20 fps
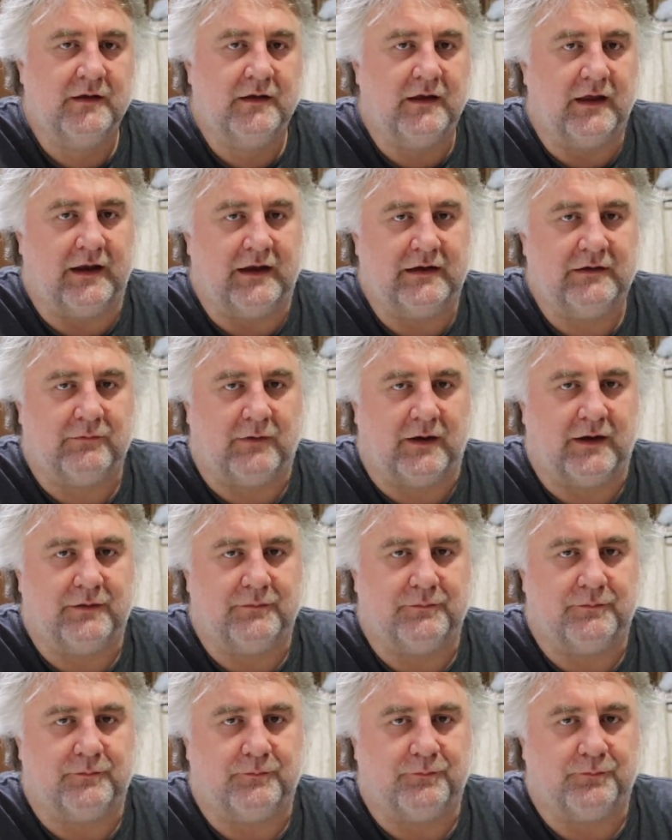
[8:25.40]
any rate,
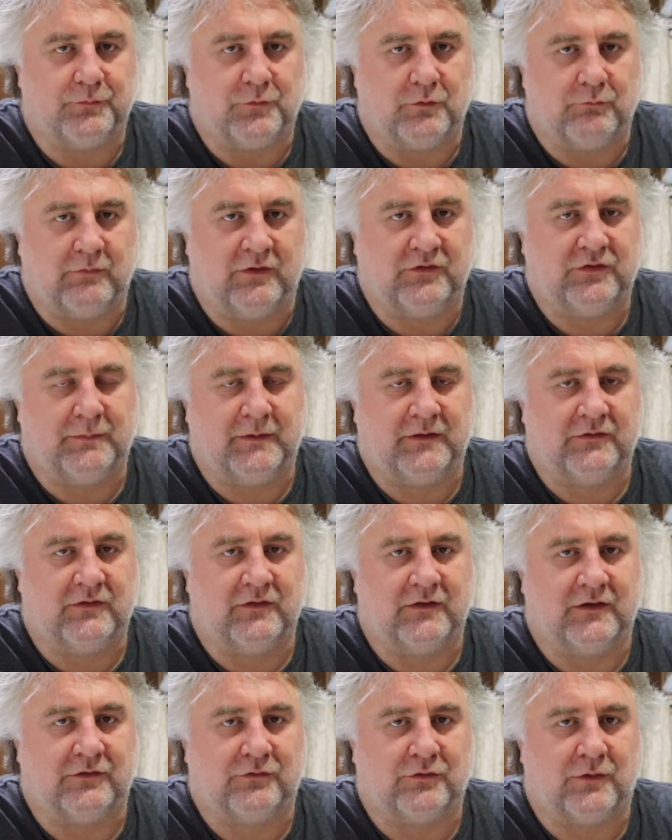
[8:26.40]
recipes in
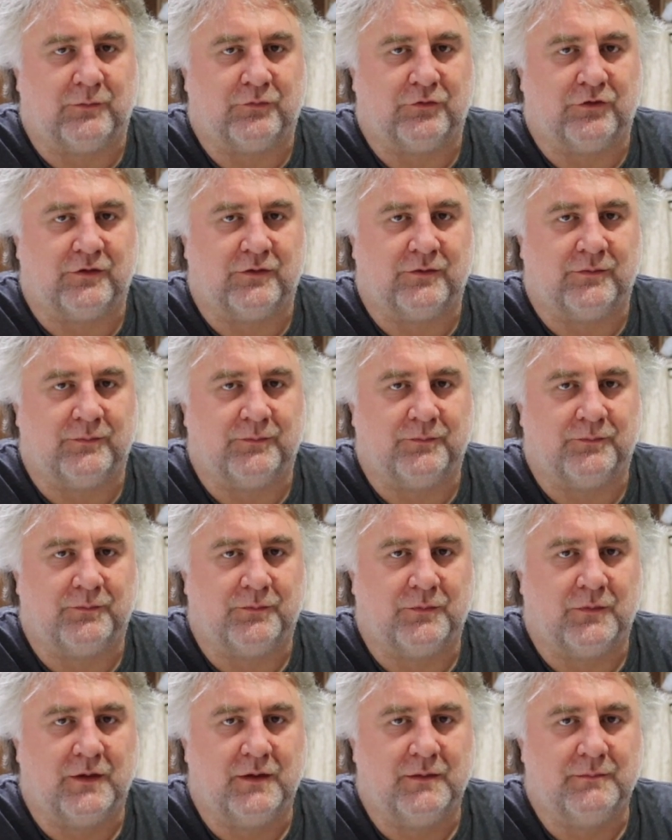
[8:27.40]
the description.
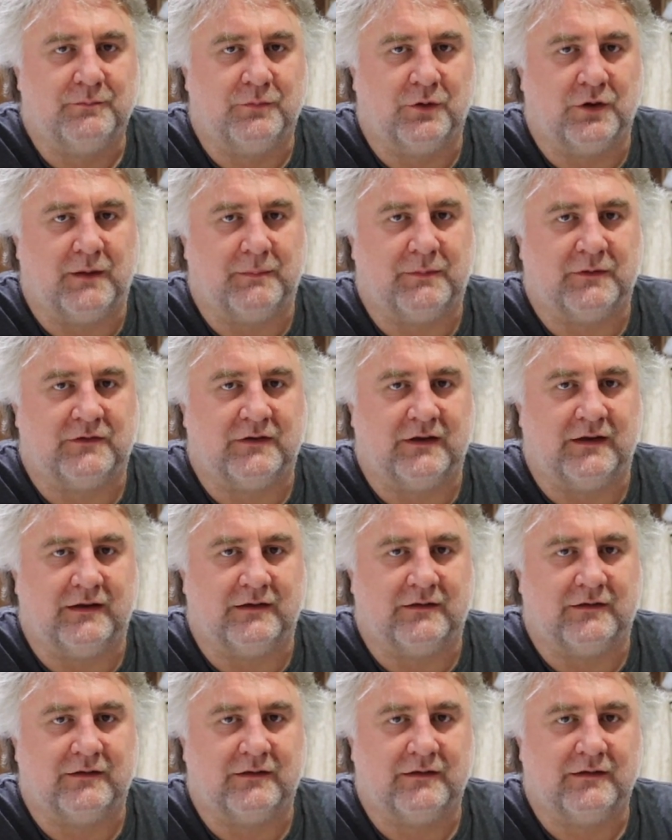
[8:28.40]
Bon
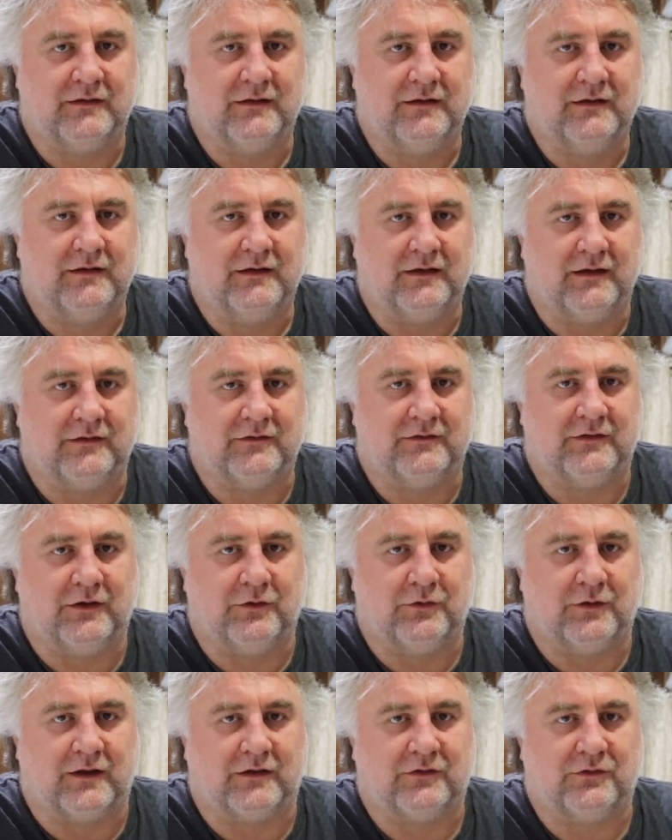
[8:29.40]
appetit, and see
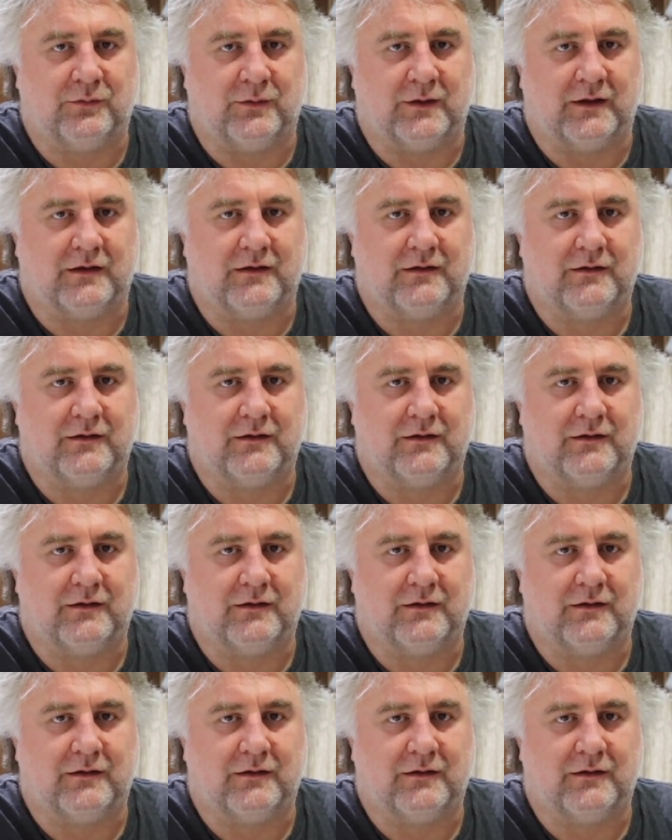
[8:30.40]
you next week.